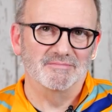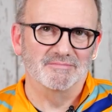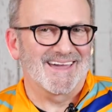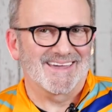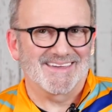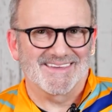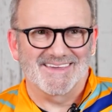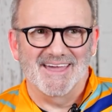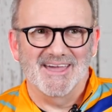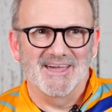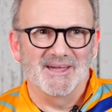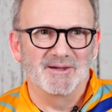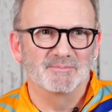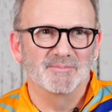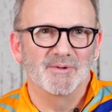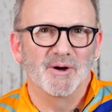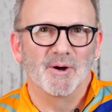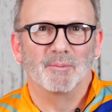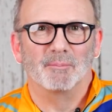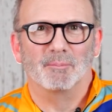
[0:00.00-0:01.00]
That
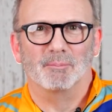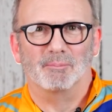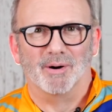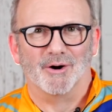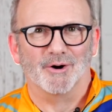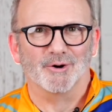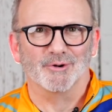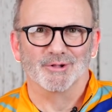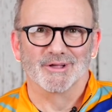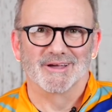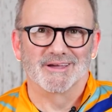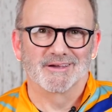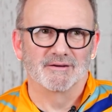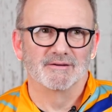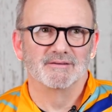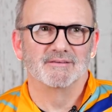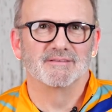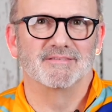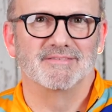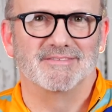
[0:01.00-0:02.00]
game,
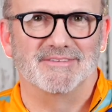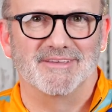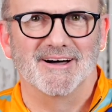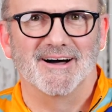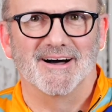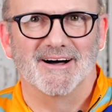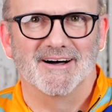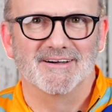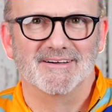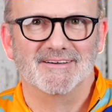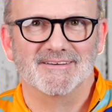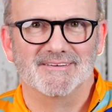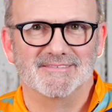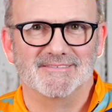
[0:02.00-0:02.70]
bowling. Duh.